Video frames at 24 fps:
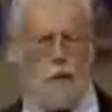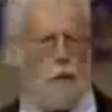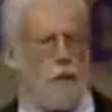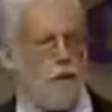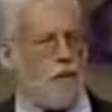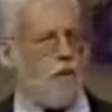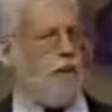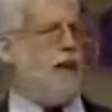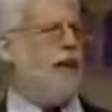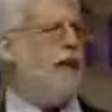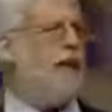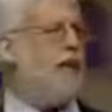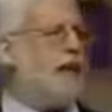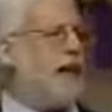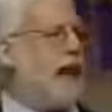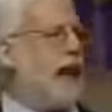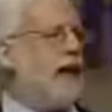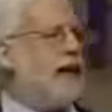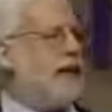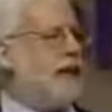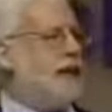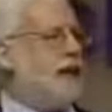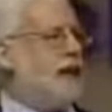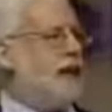Now, what were these
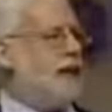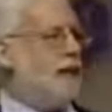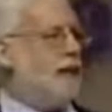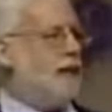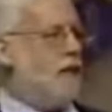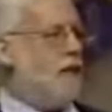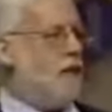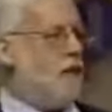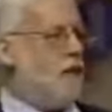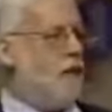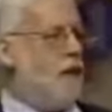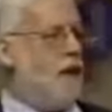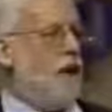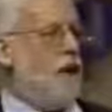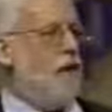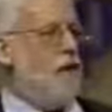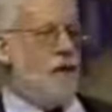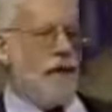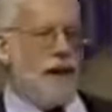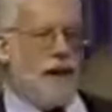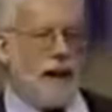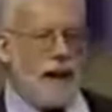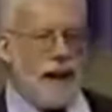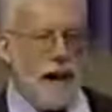guys going to do?
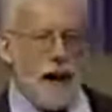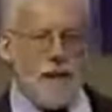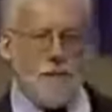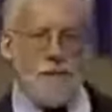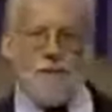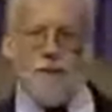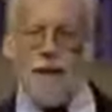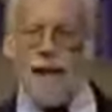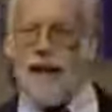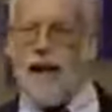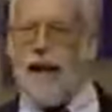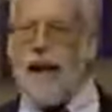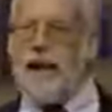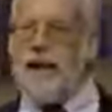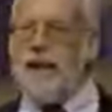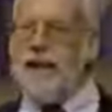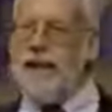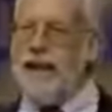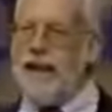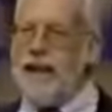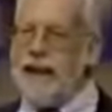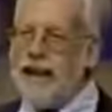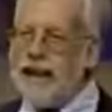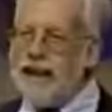Well, they got a big
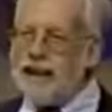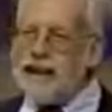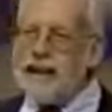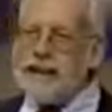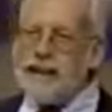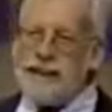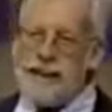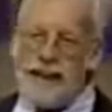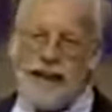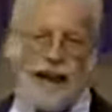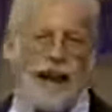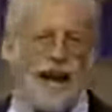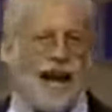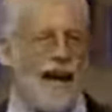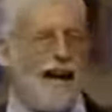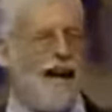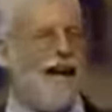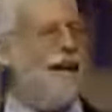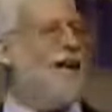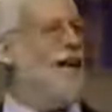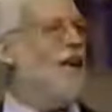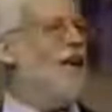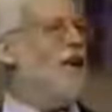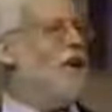idea. Let's
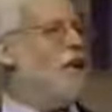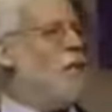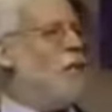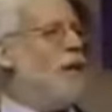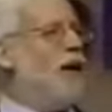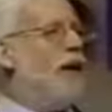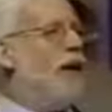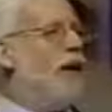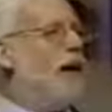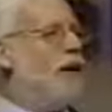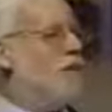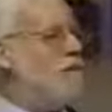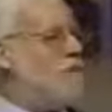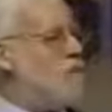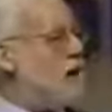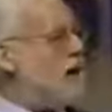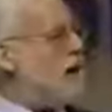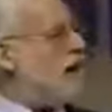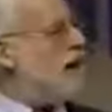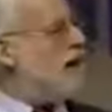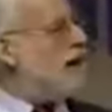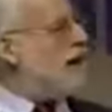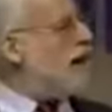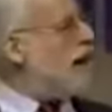say we
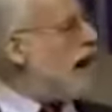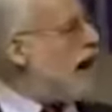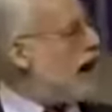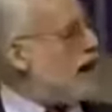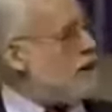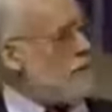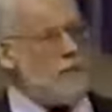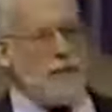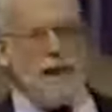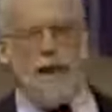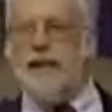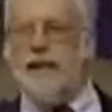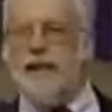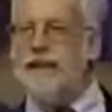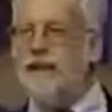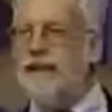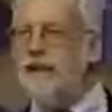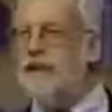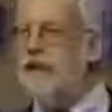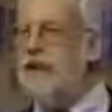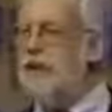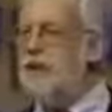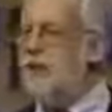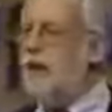admit
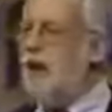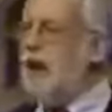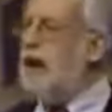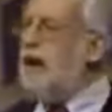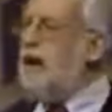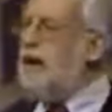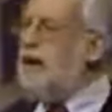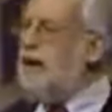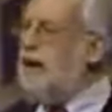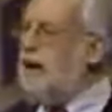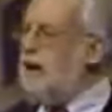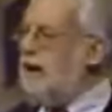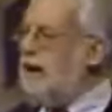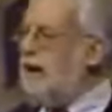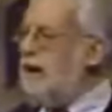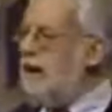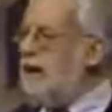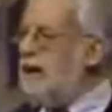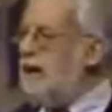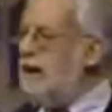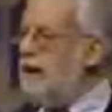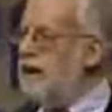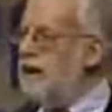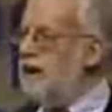non-Masons to our
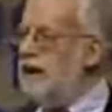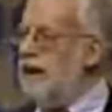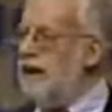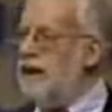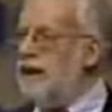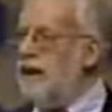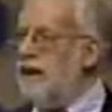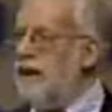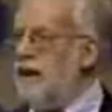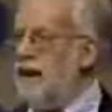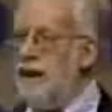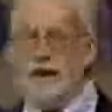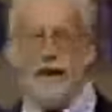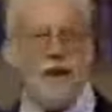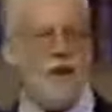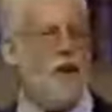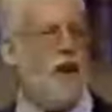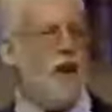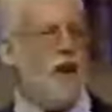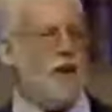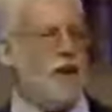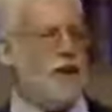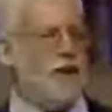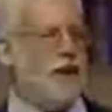guild as
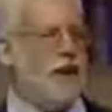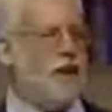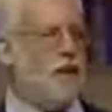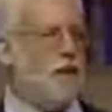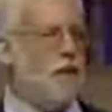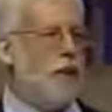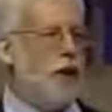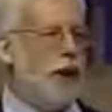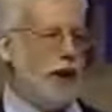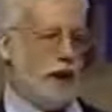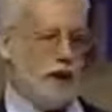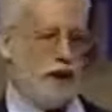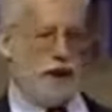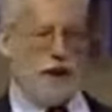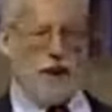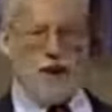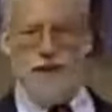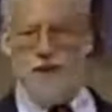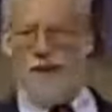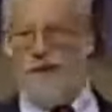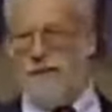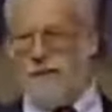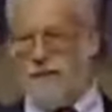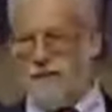long as they're rich
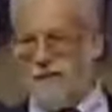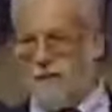